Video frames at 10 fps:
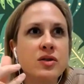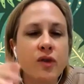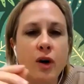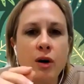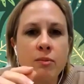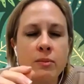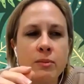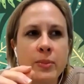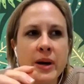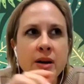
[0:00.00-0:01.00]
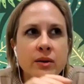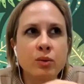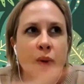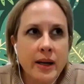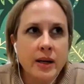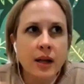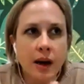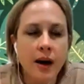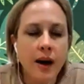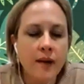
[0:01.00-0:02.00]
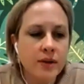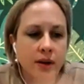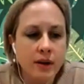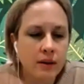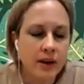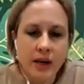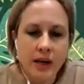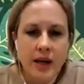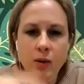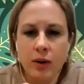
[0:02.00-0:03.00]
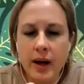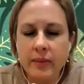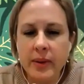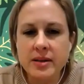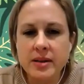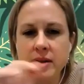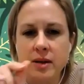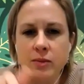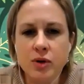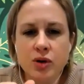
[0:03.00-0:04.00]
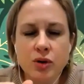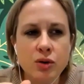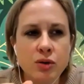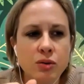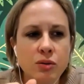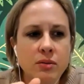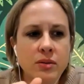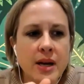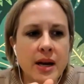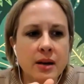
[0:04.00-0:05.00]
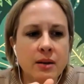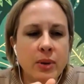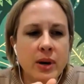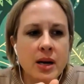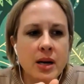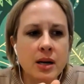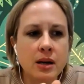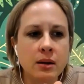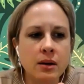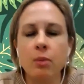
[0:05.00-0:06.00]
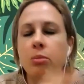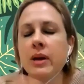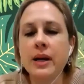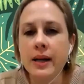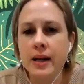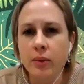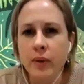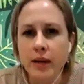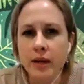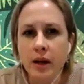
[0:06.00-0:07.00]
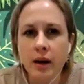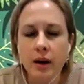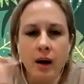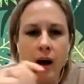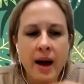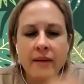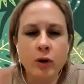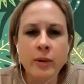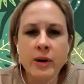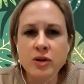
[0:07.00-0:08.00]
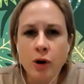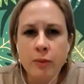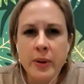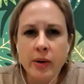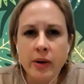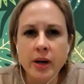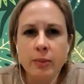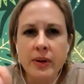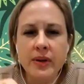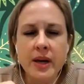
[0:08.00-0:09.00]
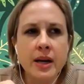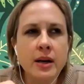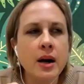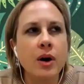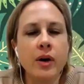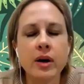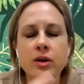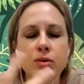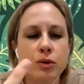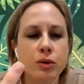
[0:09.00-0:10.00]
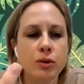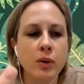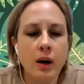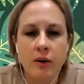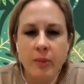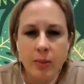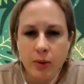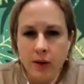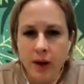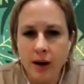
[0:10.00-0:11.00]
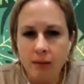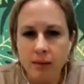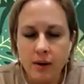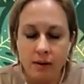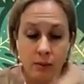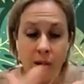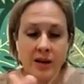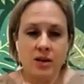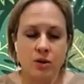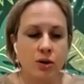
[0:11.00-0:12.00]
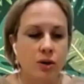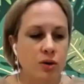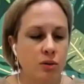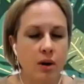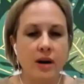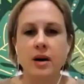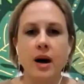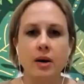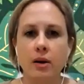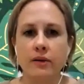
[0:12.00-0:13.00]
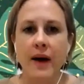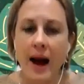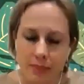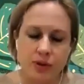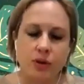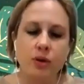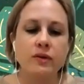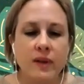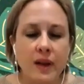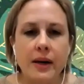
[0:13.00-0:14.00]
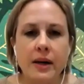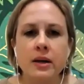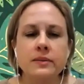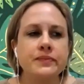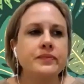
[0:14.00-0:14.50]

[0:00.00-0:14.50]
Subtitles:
from being regular after getting that all out of my system to then being completely irregular, having almost no period, but then going through, a lot of people know that I went through a cycle of absolute flooding